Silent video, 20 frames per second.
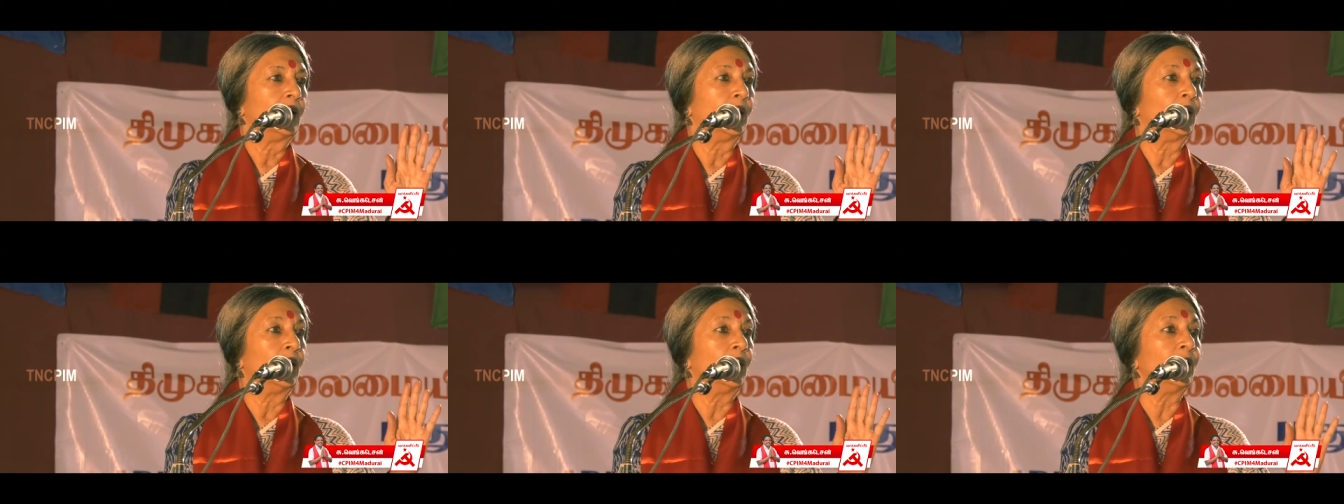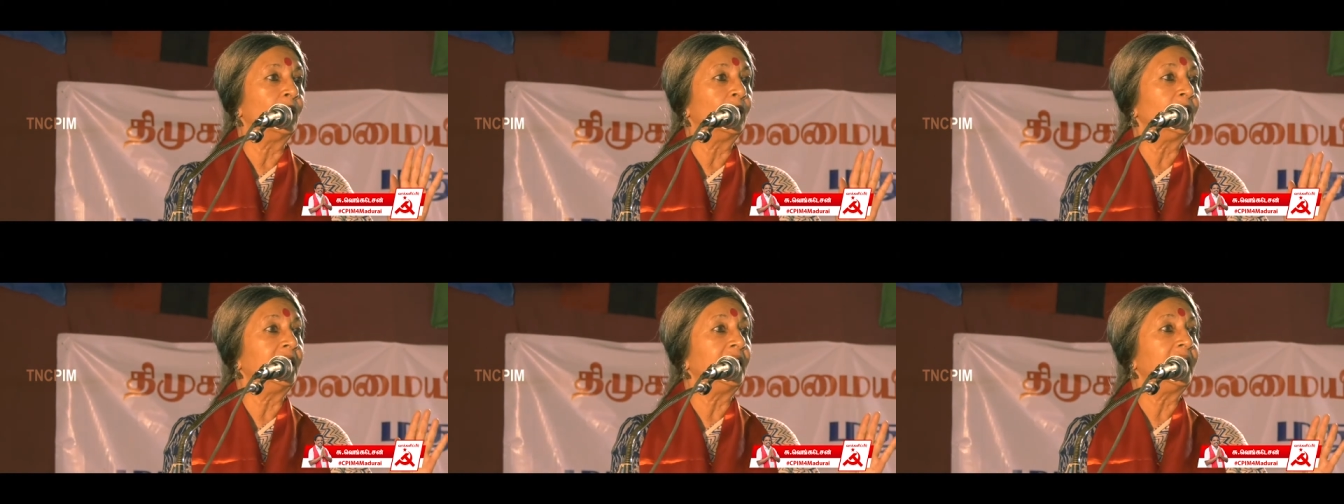
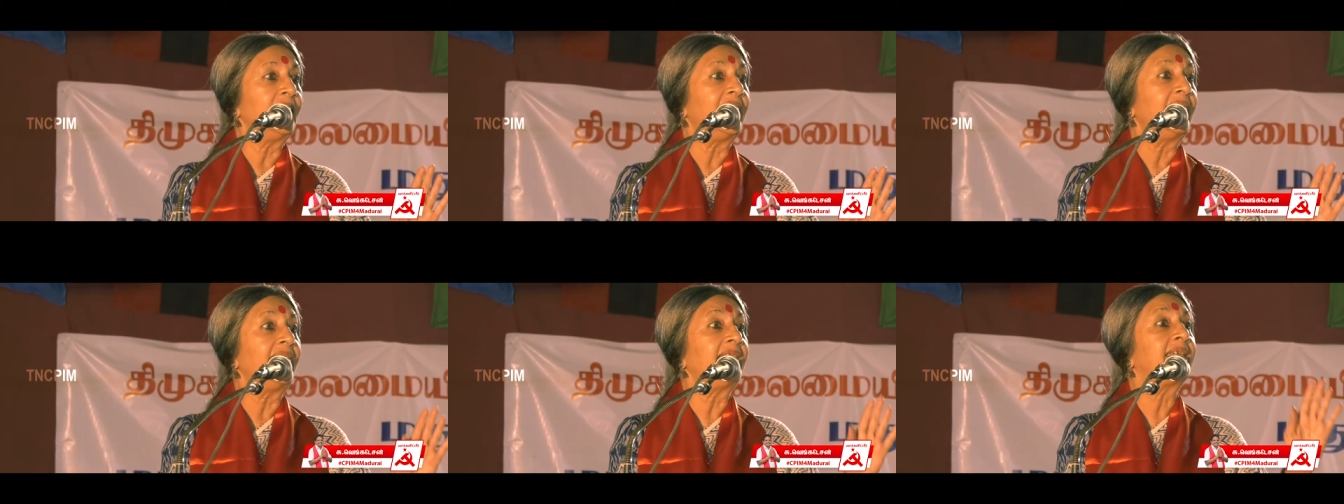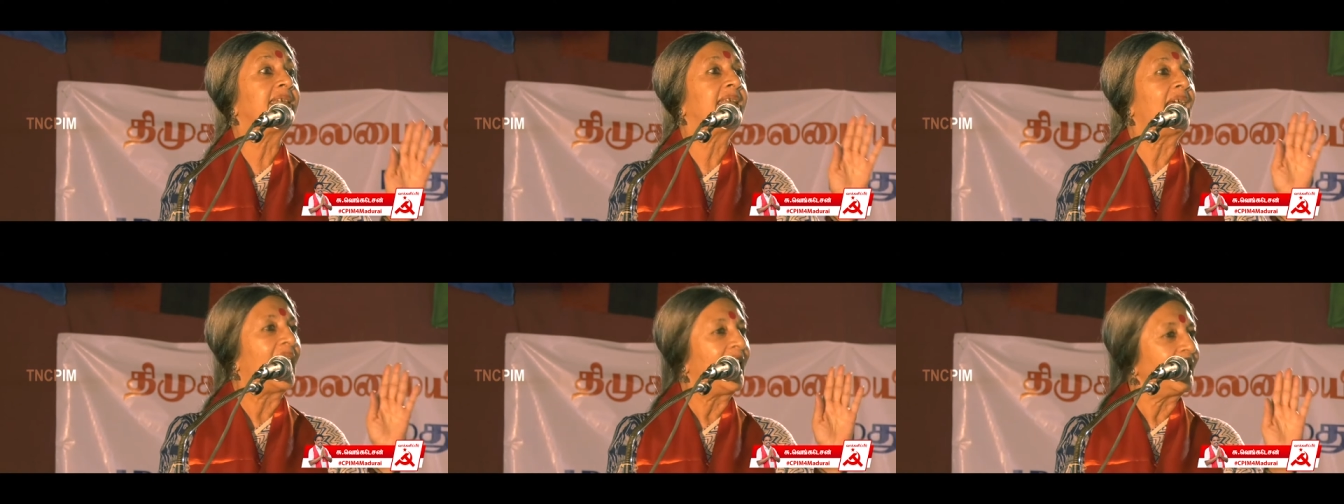
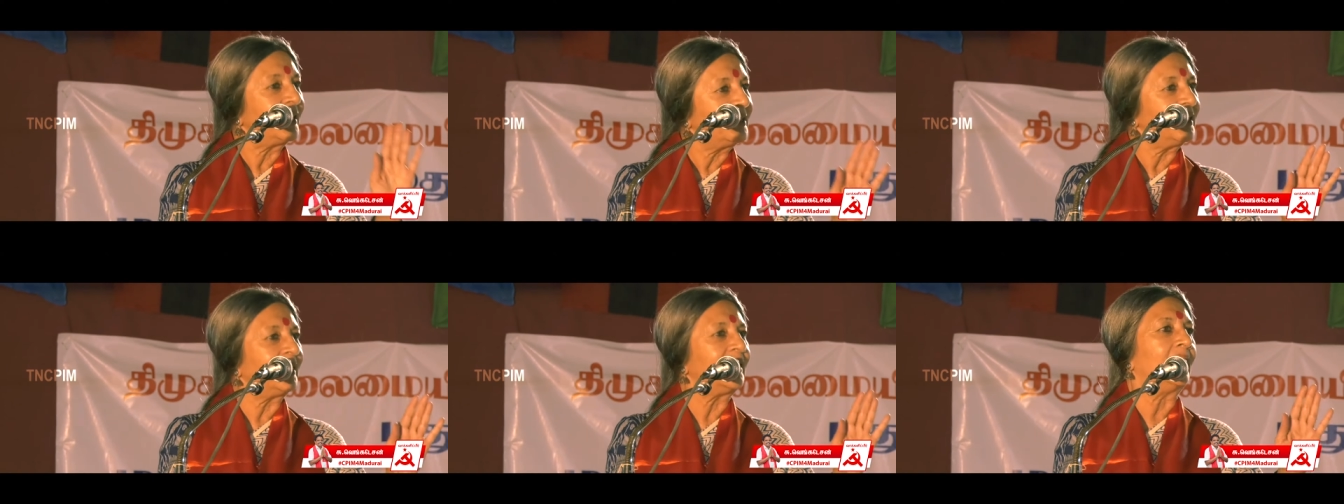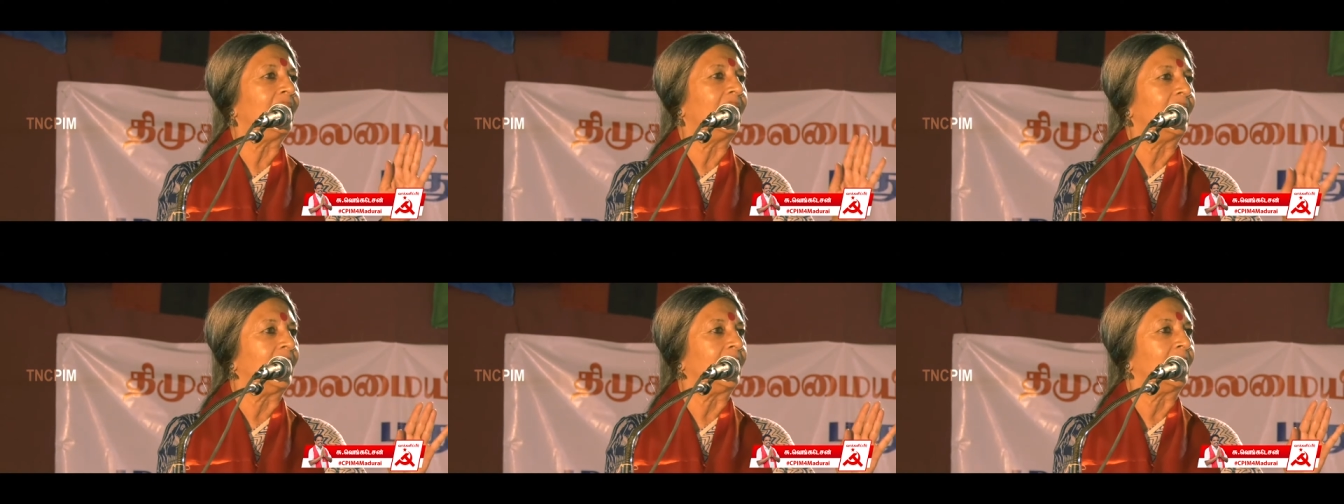only
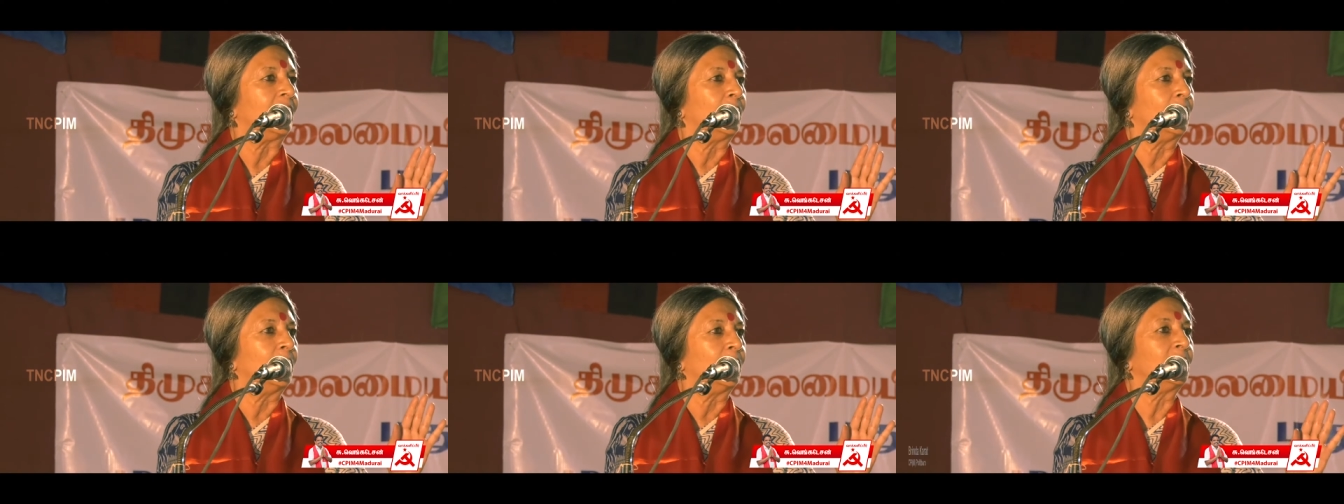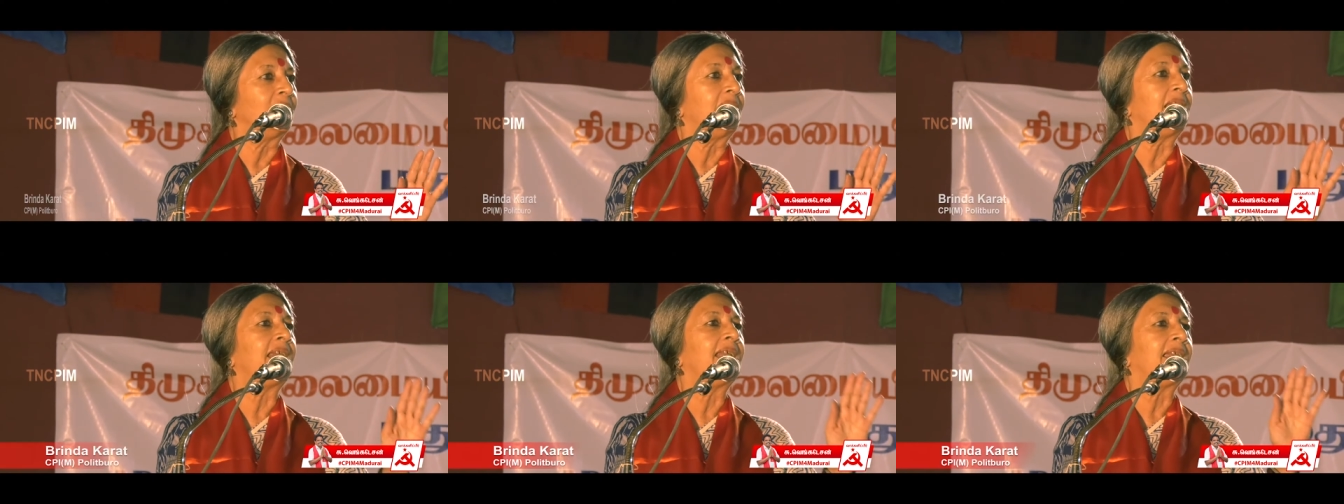Daddia,
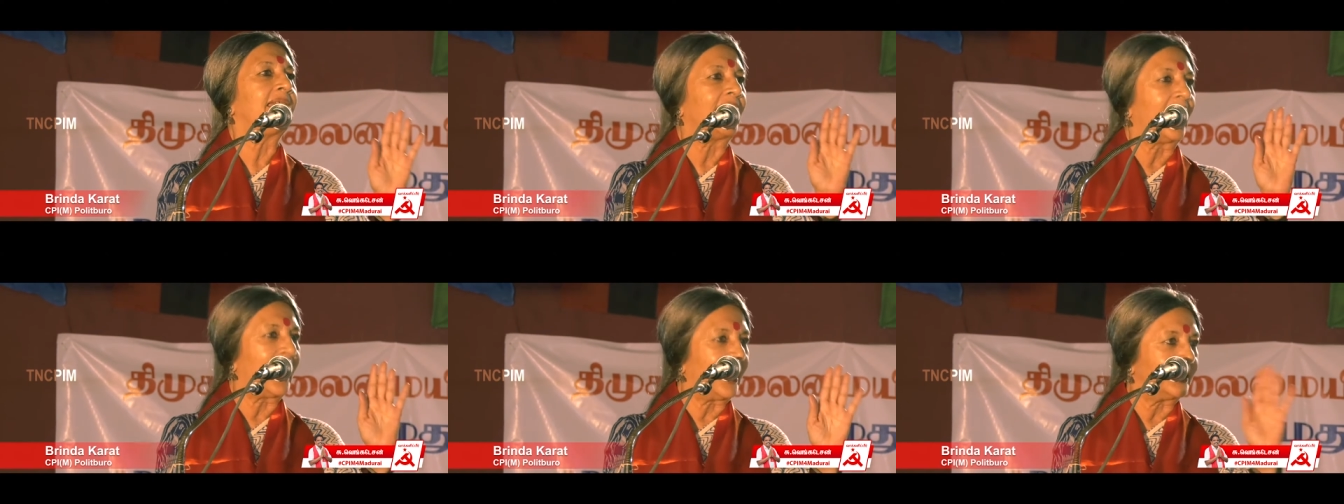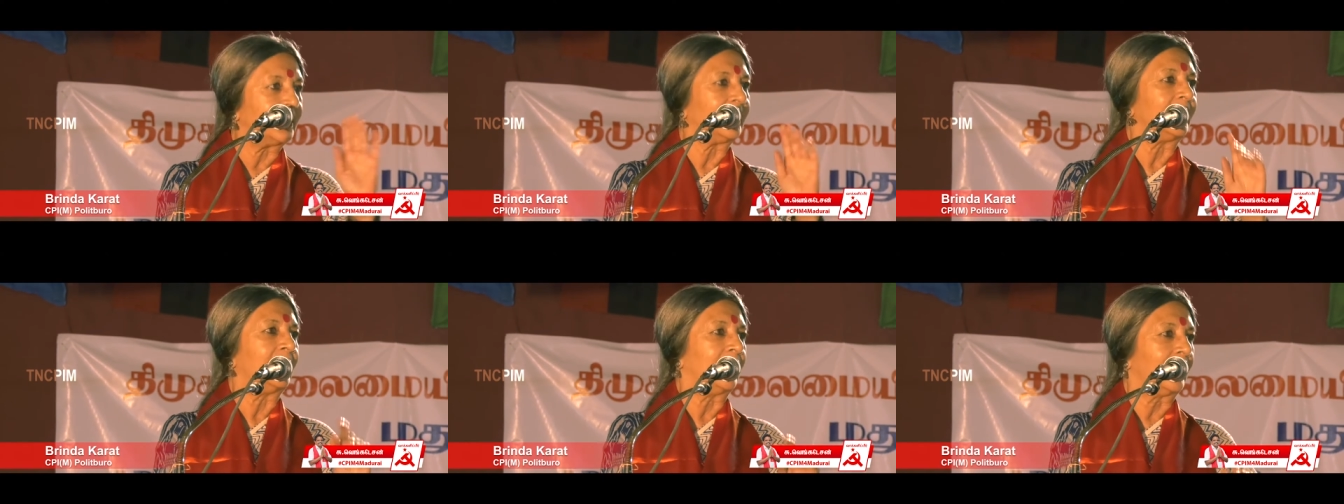only
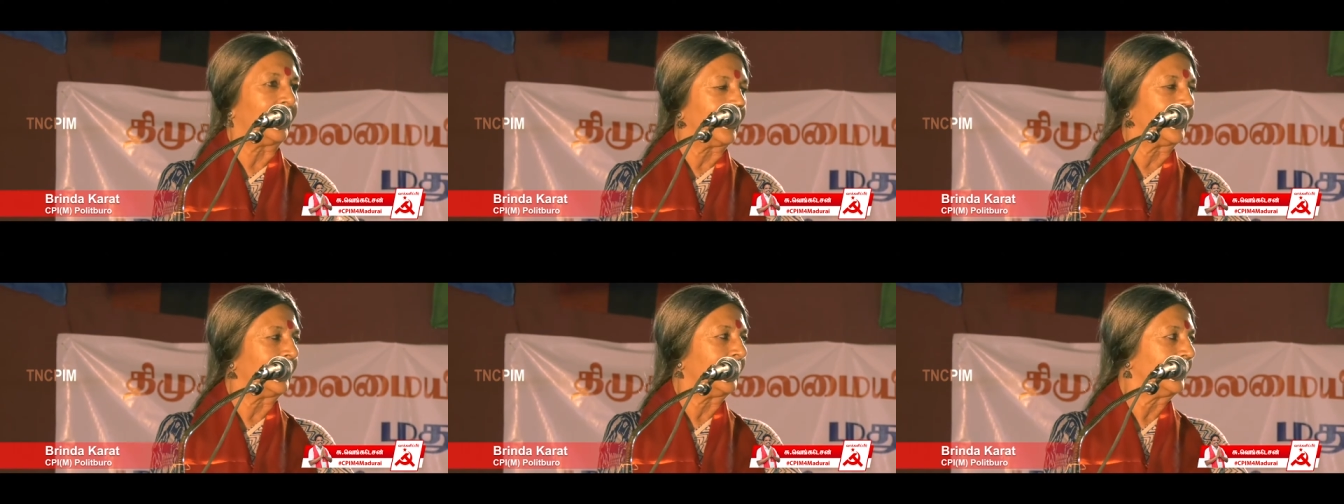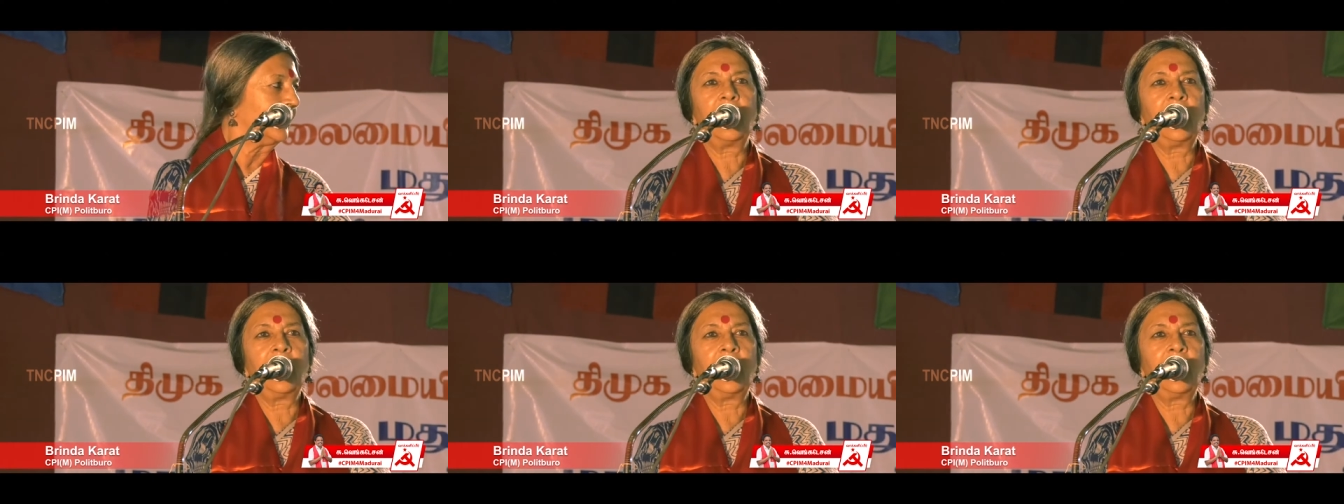Daddia.